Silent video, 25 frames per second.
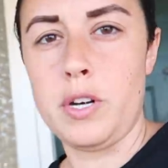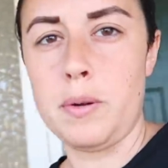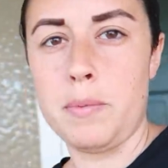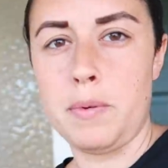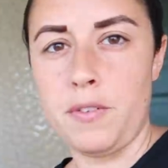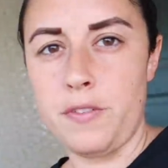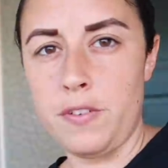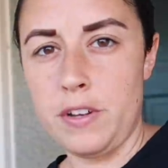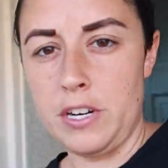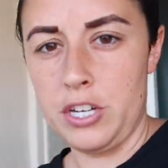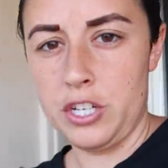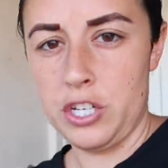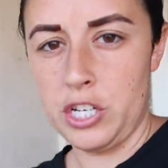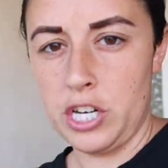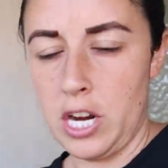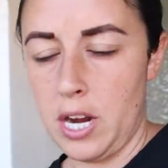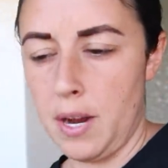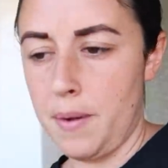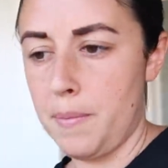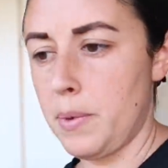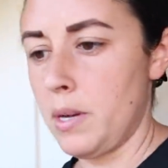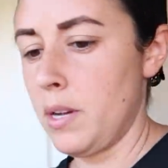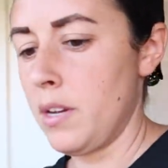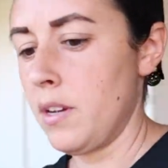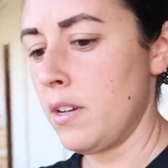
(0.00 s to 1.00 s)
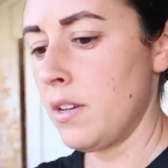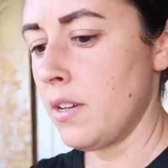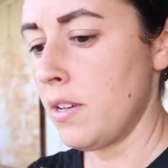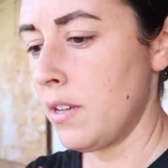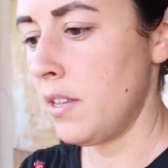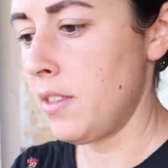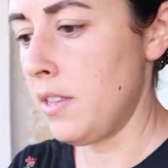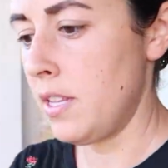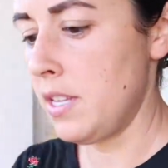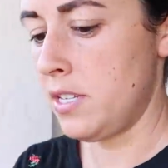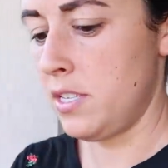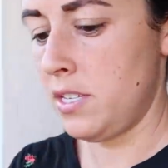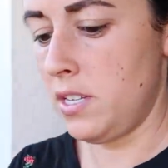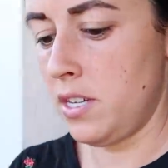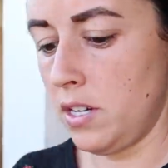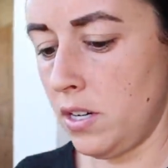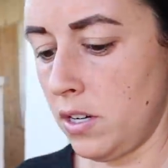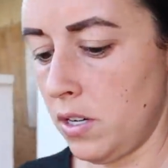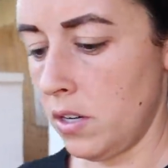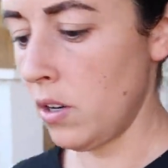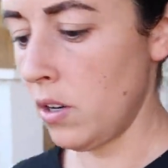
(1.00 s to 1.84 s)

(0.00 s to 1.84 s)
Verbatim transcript: to be finishing up this year,